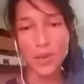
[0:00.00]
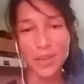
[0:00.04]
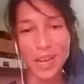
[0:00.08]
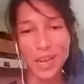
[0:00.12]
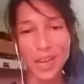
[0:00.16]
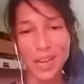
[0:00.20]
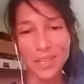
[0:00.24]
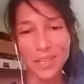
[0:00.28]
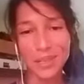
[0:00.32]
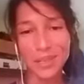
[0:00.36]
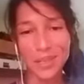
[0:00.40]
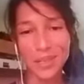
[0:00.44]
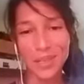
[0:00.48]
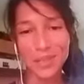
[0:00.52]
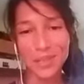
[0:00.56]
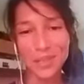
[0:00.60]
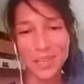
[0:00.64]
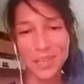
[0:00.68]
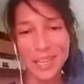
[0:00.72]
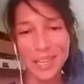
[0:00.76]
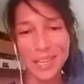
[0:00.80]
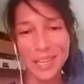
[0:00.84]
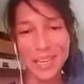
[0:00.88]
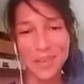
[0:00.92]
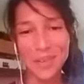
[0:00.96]
I try to
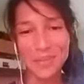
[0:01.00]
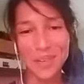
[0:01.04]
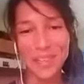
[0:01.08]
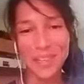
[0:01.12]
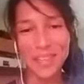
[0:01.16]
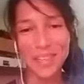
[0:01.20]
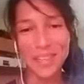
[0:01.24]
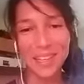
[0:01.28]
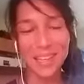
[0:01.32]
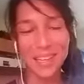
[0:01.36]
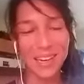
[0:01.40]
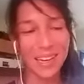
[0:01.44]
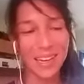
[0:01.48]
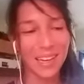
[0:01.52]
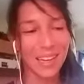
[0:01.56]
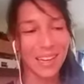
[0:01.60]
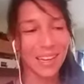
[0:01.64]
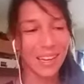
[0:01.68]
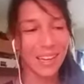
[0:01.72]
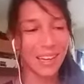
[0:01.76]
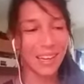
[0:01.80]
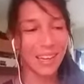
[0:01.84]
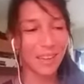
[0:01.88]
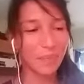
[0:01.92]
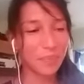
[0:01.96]
link it with
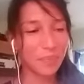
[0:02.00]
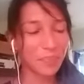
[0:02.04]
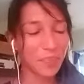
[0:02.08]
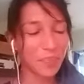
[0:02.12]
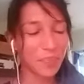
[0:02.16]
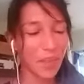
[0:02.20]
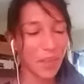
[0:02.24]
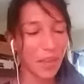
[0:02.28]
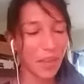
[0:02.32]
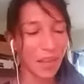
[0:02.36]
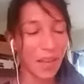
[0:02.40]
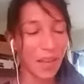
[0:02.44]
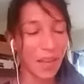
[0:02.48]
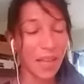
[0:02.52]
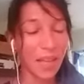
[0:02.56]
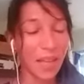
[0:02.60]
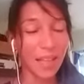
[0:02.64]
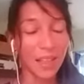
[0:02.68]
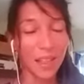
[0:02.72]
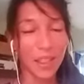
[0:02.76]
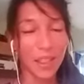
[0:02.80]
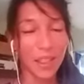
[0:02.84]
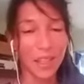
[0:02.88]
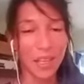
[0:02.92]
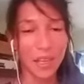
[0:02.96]
like
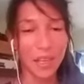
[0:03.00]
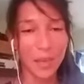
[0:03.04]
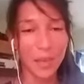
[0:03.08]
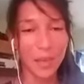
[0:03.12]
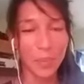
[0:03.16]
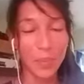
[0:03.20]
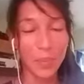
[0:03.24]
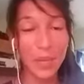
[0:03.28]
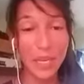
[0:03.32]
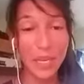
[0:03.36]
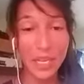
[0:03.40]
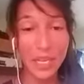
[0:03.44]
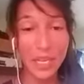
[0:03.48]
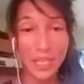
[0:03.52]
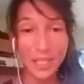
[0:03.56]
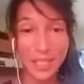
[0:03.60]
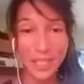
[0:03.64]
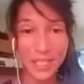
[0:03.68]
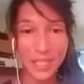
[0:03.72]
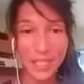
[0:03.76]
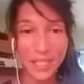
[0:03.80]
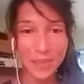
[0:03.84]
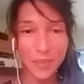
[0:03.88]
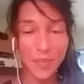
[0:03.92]
healthy meals.